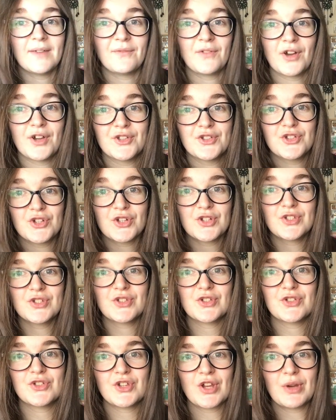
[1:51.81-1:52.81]
If I
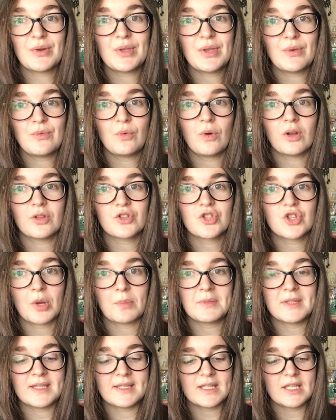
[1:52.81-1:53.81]
just show you what
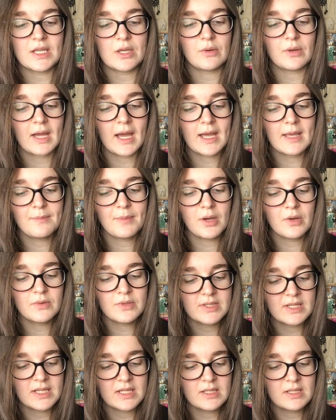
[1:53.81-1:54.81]
Shop Disney U K
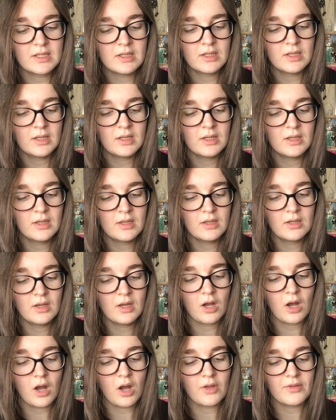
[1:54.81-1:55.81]
posted,
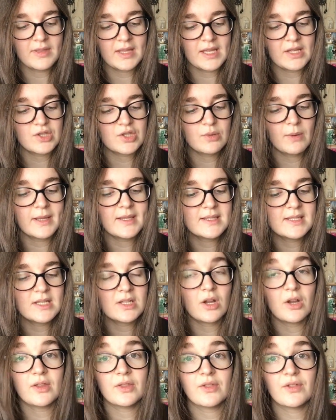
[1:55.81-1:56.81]
on the
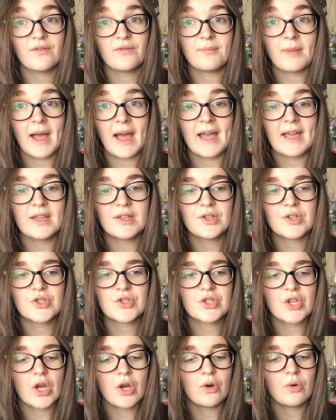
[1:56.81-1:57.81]
twenty-ninth of May,
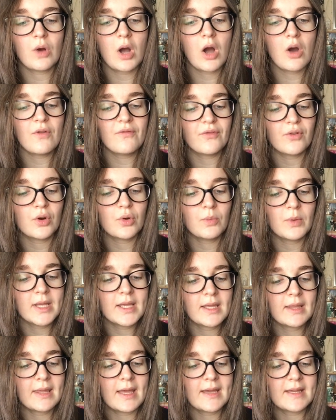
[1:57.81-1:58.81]
so over a
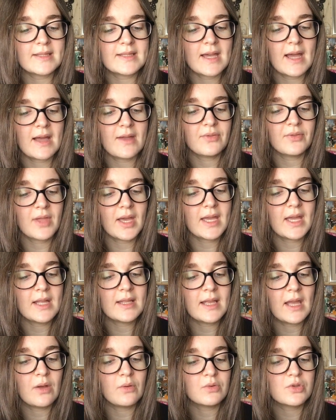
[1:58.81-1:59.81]
week later, they
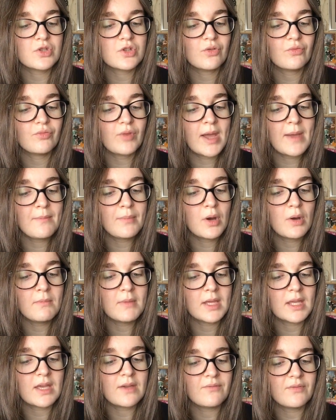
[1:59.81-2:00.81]
announced Rainbow
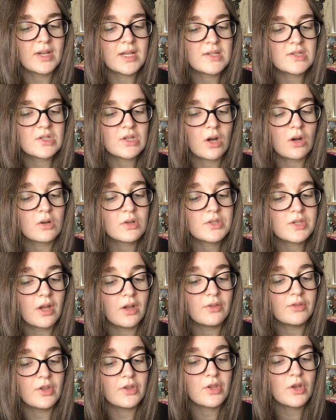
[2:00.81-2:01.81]
Mickey restocks
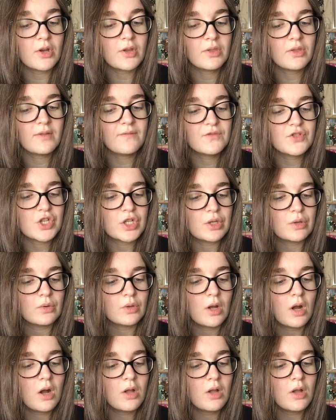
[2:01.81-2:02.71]
on the ninth of June